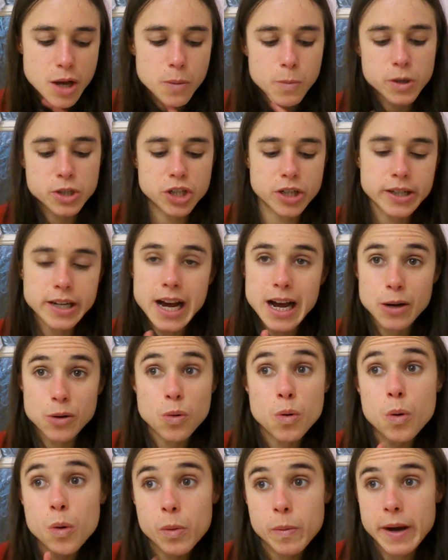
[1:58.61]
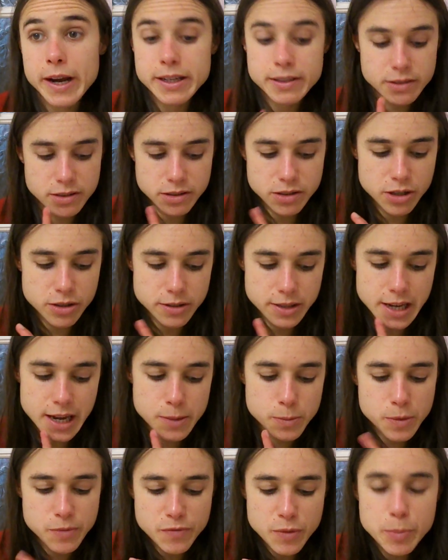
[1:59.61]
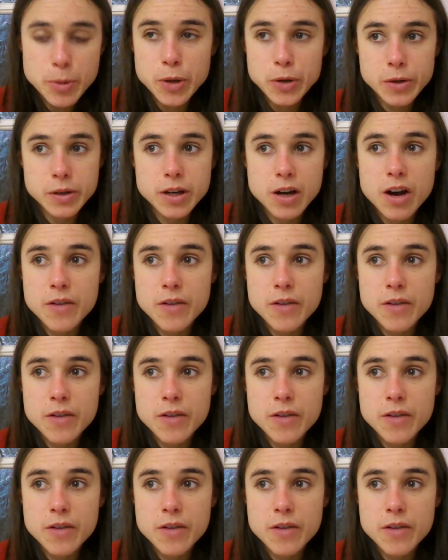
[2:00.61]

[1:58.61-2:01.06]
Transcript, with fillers: which I now always associate with the book.